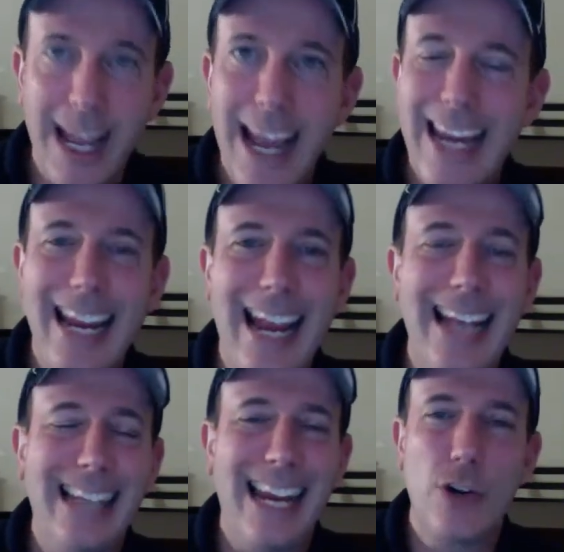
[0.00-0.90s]
He is
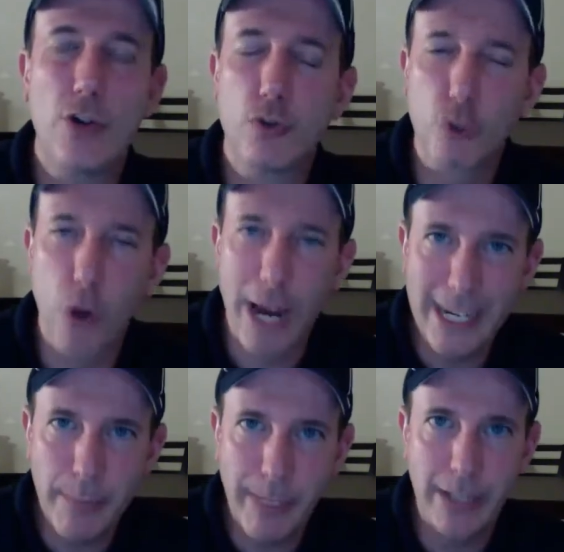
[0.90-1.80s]
a
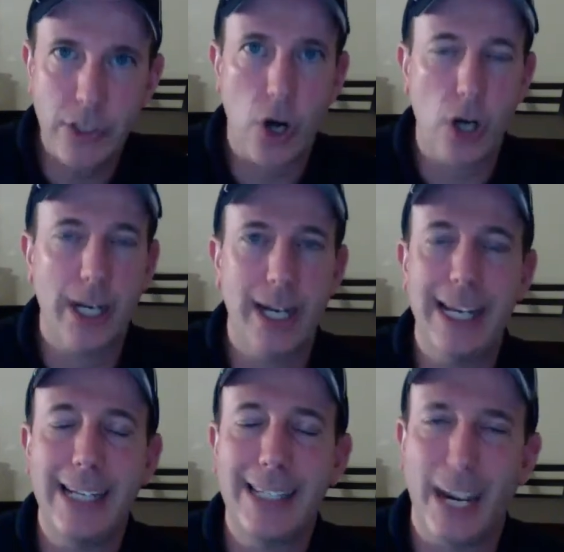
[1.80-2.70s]
great big target.
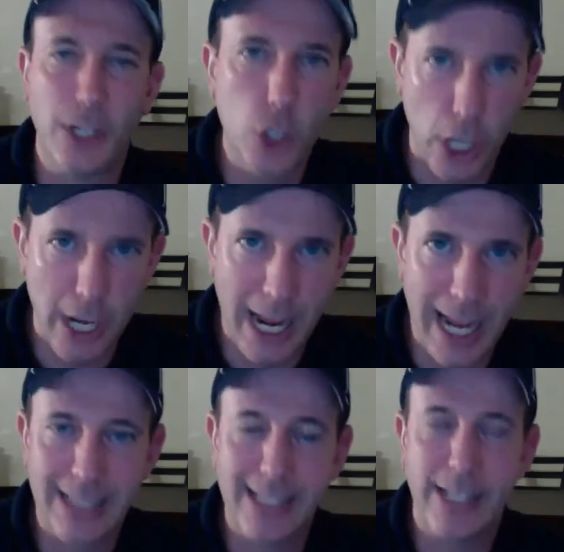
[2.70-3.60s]
He's got good
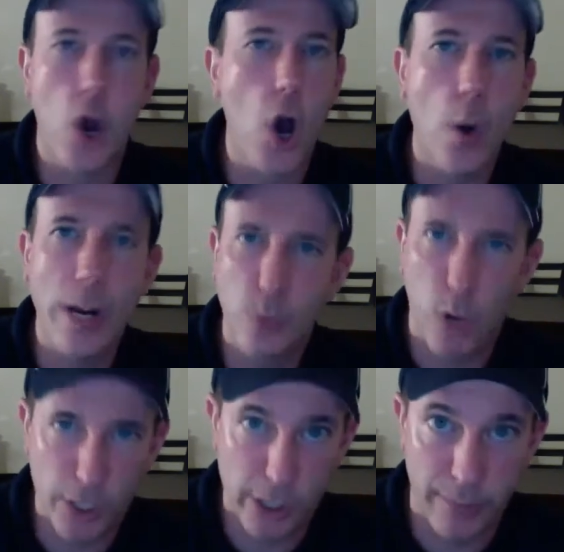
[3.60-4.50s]
hands. He always
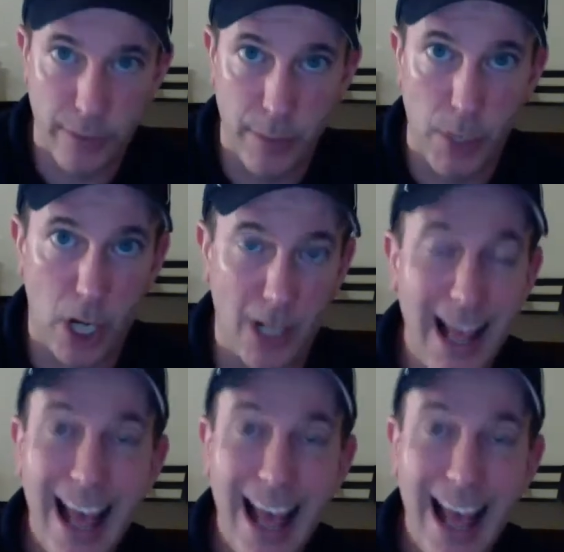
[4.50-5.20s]
wants the football.